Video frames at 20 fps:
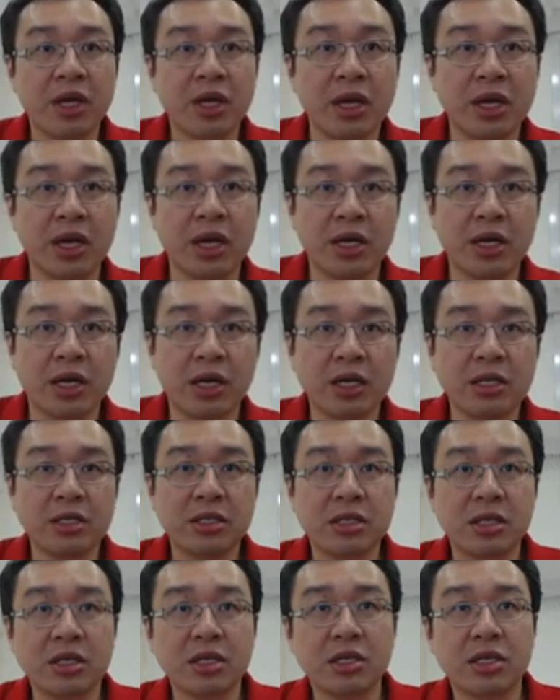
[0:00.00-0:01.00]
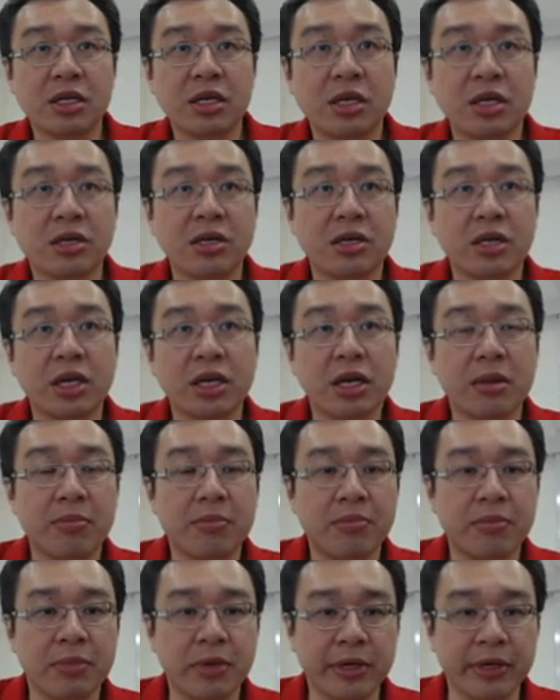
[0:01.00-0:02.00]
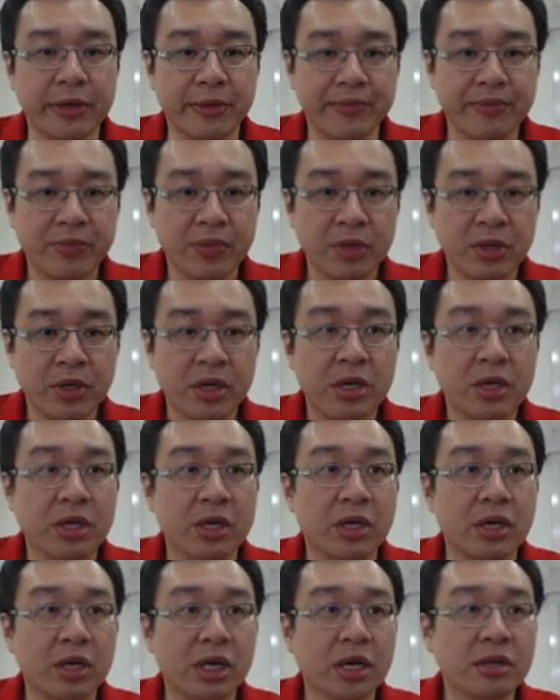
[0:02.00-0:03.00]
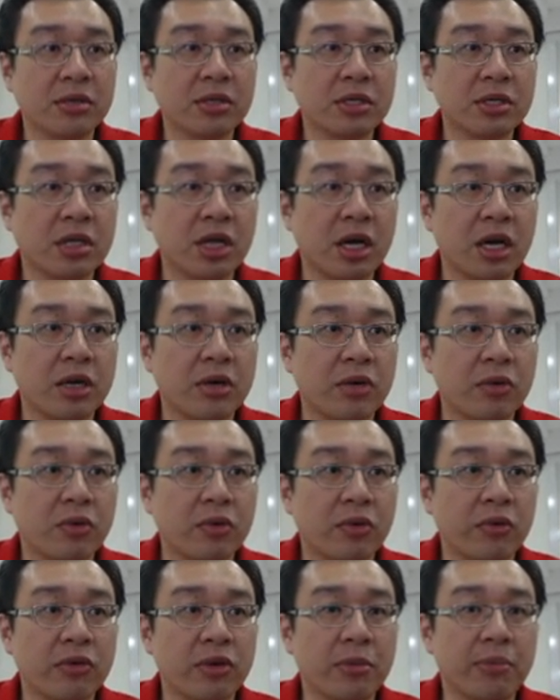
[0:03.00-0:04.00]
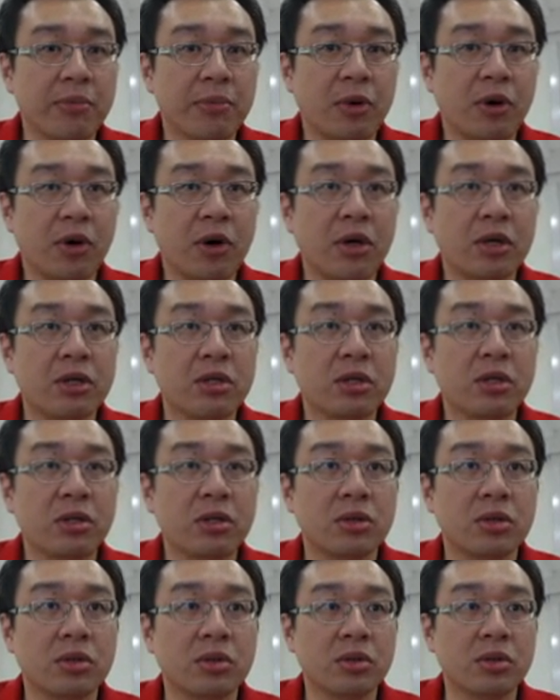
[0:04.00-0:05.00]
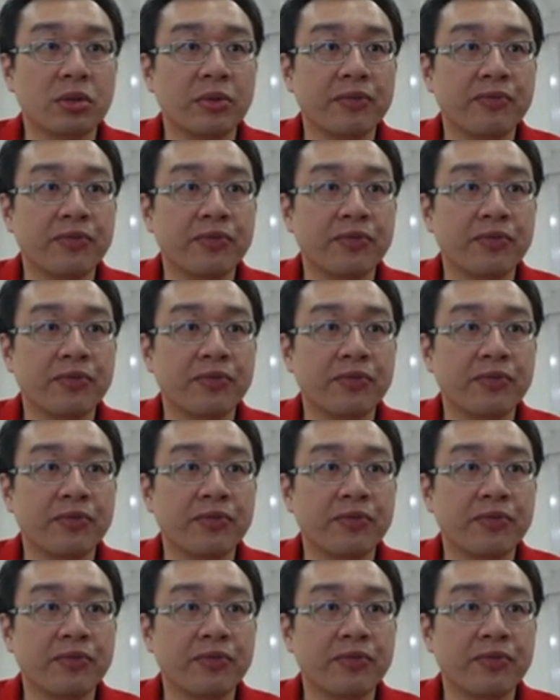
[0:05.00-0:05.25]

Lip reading: And let's see how the game play. The game start with the pawn to